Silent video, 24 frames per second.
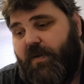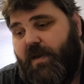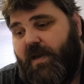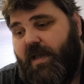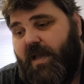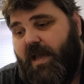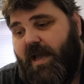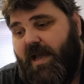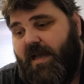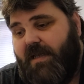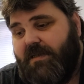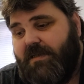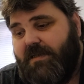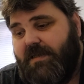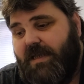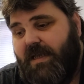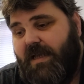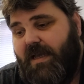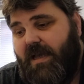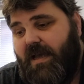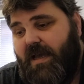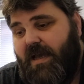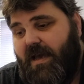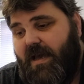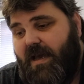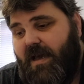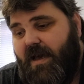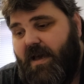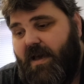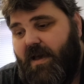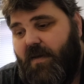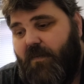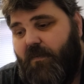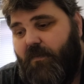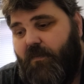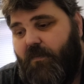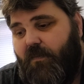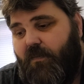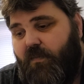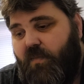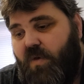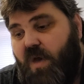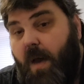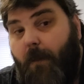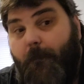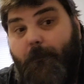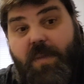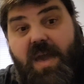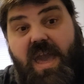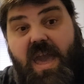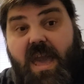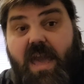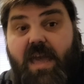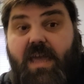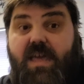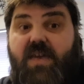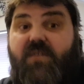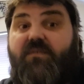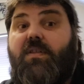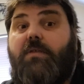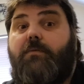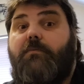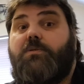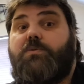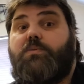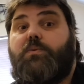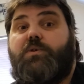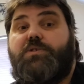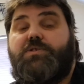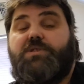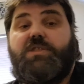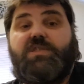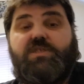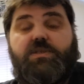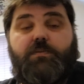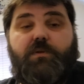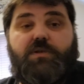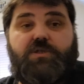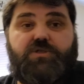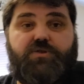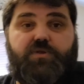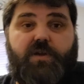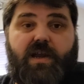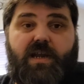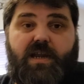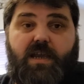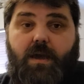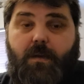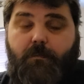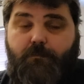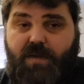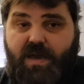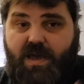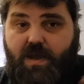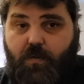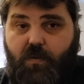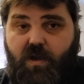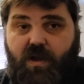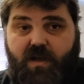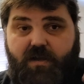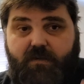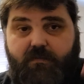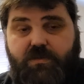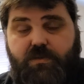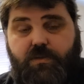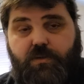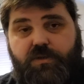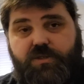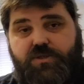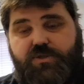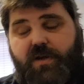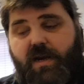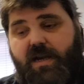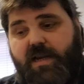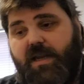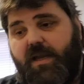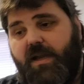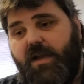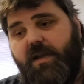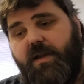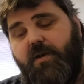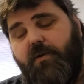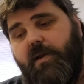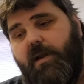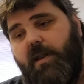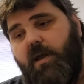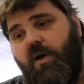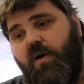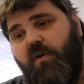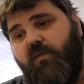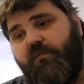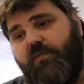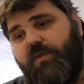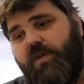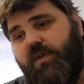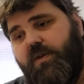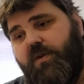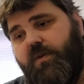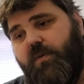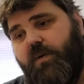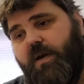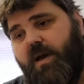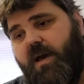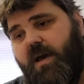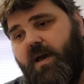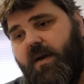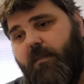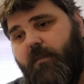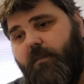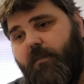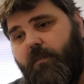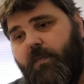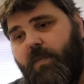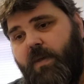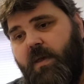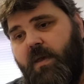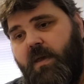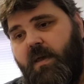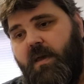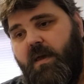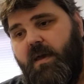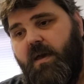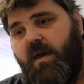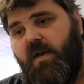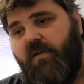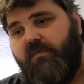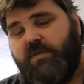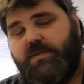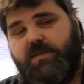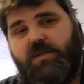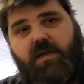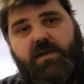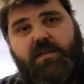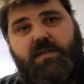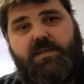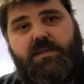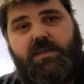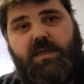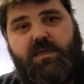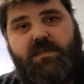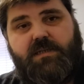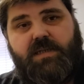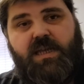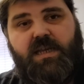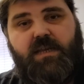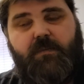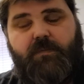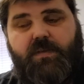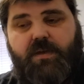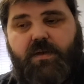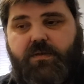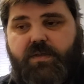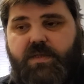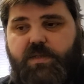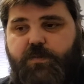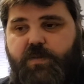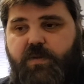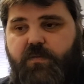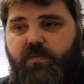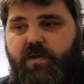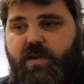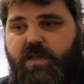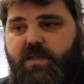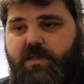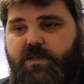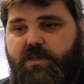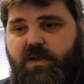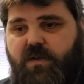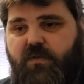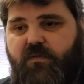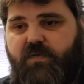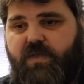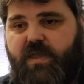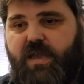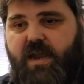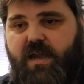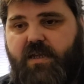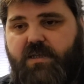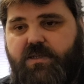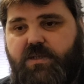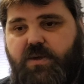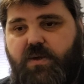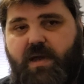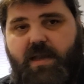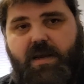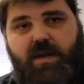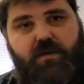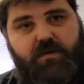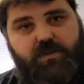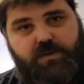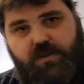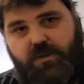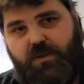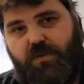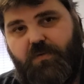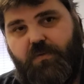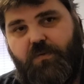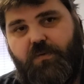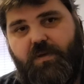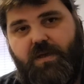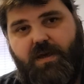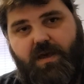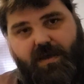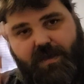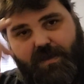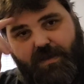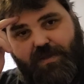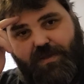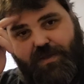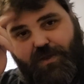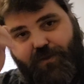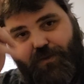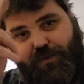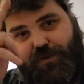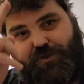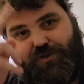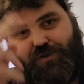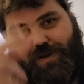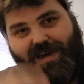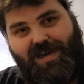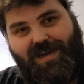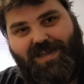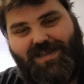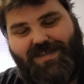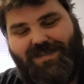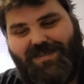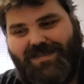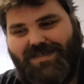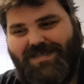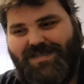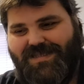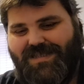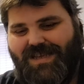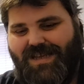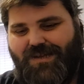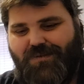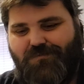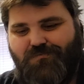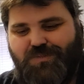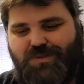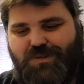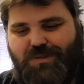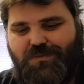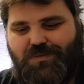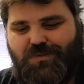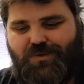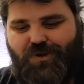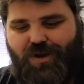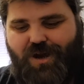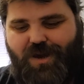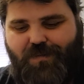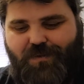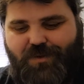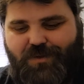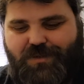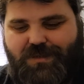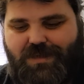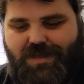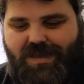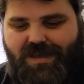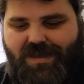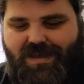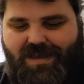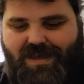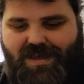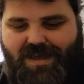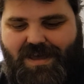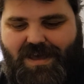It really has. If anyone's watching this from Australia, a big welcome to Australia. I know a lot of you have started the Titanic build that's been released over there. So hello to new Australian subscribers.